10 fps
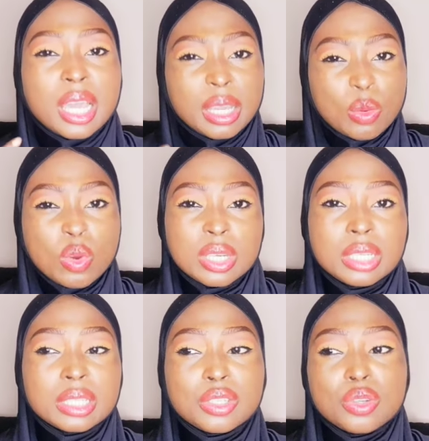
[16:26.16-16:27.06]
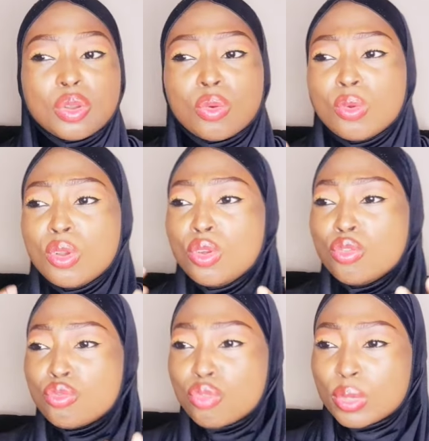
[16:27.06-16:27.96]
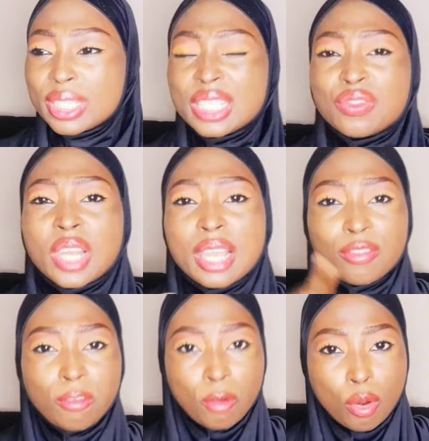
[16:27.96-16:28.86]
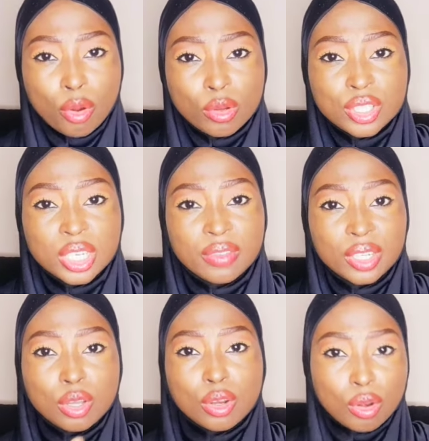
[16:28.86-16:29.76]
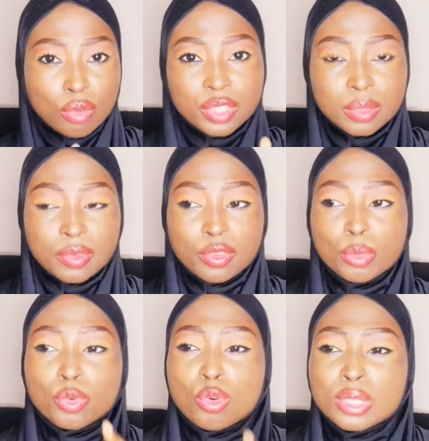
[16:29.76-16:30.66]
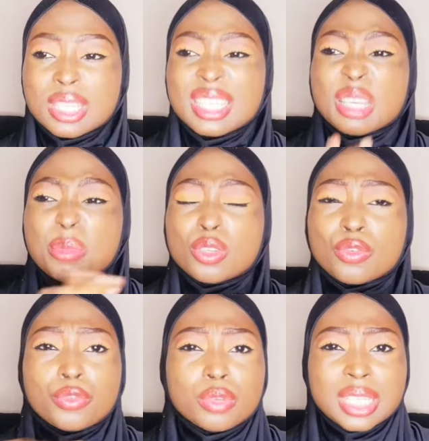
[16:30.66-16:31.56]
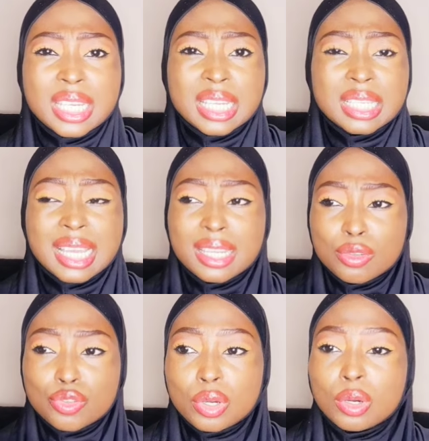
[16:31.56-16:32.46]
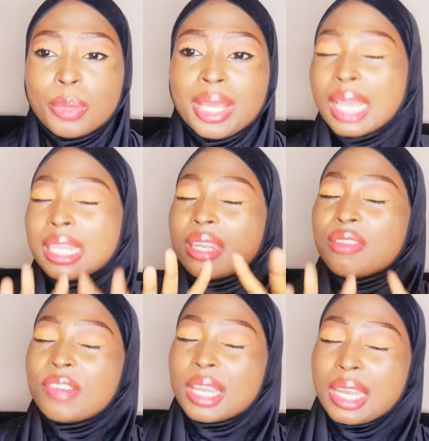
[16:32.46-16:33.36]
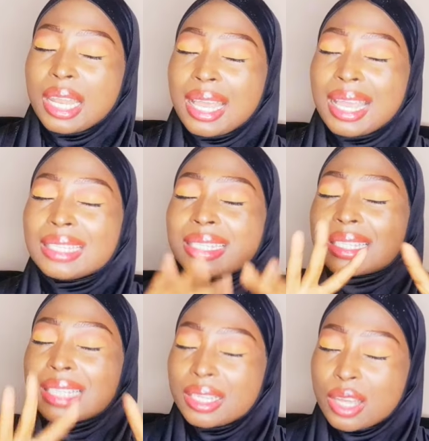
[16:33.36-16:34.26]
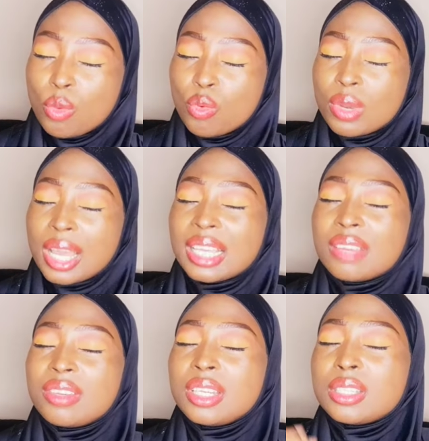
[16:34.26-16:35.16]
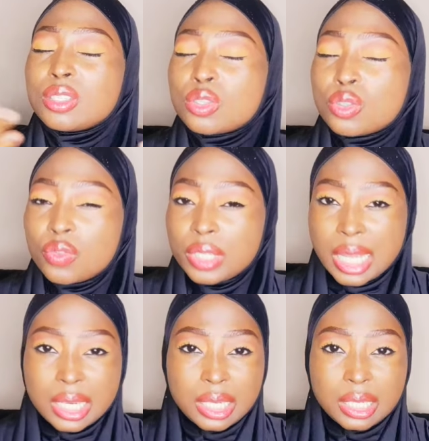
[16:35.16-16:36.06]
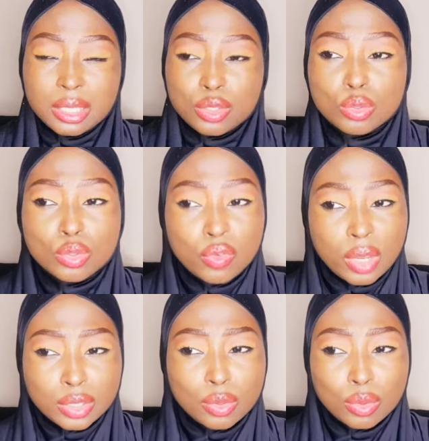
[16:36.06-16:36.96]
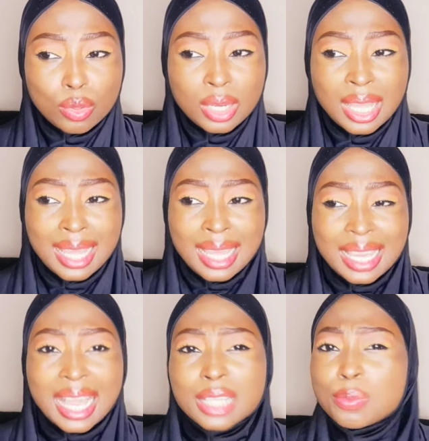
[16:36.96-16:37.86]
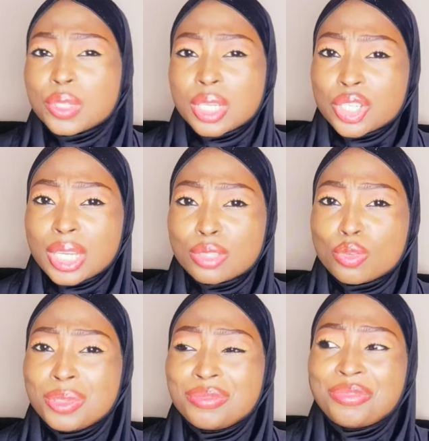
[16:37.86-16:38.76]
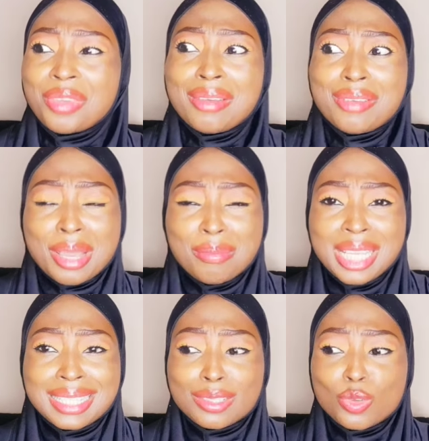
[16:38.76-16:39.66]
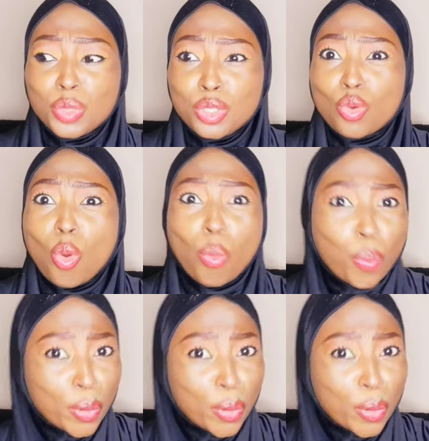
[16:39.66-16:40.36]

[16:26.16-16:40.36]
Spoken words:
quality, you know. Roses, if you like florals, you're definitely gonna love this perfume. Roses, a bit of fruitiness at the top, and then the vanilla and the sandalwood are giving it a soft landing. So far so good. It has potential to be very amazing, to be dope.